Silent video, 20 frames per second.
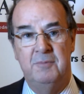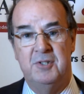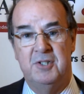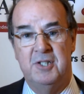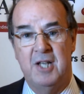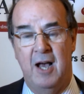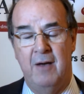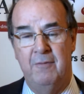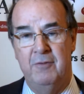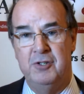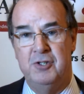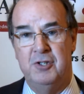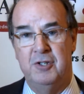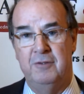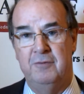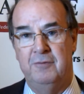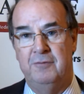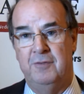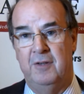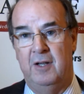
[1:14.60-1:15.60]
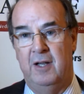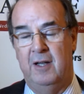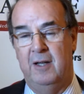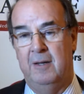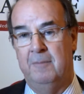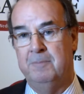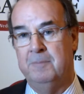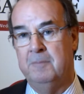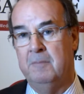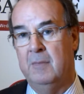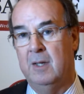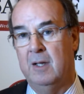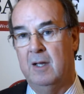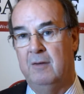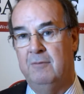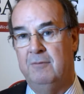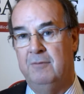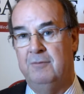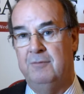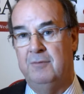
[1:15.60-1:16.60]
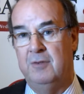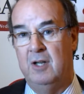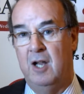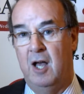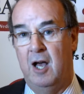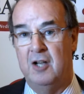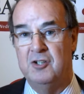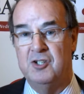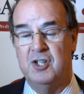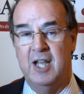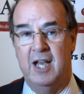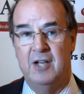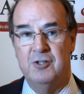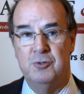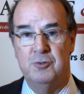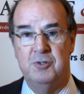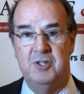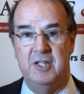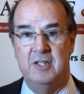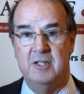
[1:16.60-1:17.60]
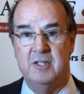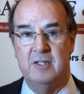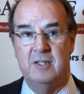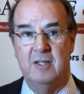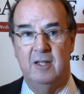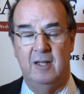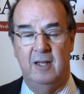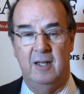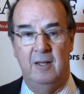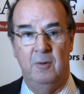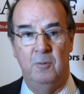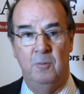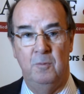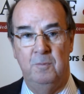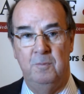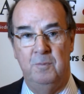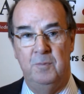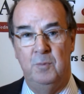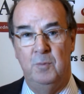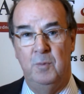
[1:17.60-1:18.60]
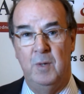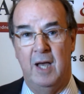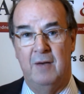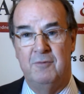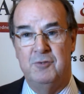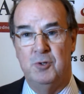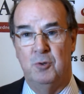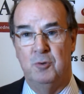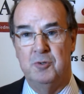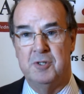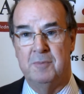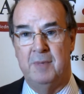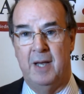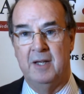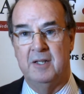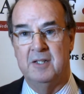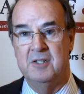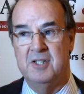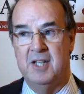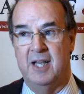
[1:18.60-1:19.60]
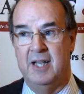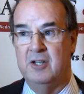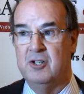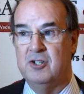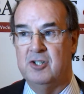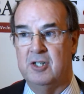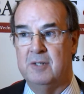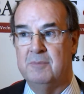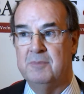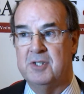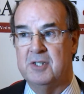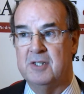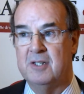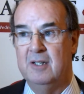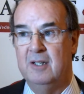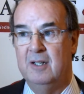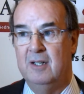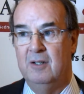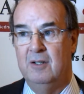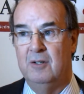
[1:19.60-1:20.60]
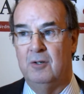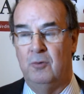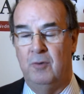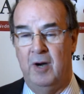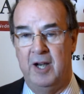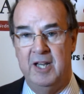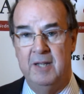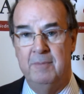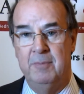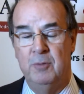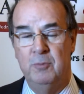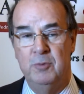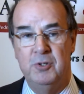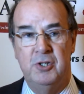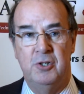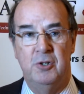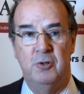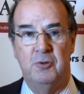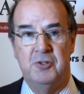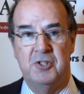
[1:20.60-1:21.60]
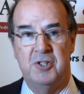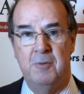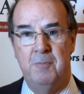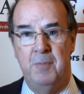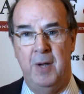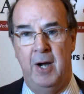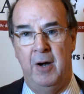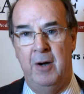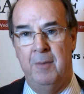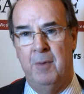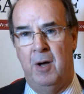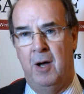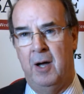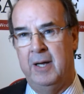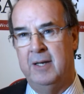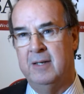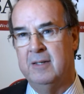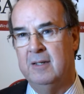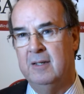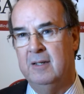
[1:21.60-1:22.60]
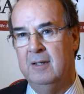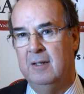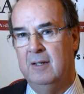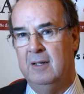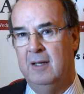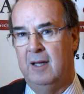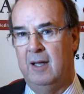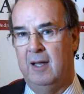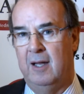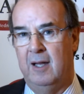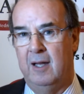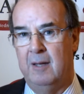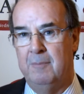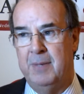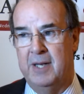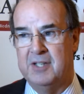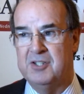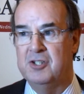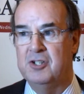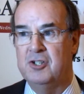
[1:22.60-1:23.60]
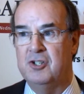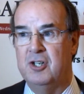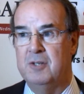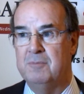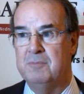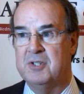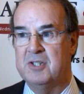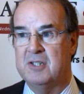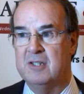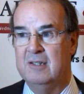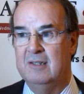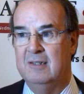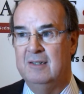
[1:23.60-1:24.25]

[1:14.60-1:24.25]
salvage of large casualties. We have talked about container ships already, but we should also bear in mind passenger ships,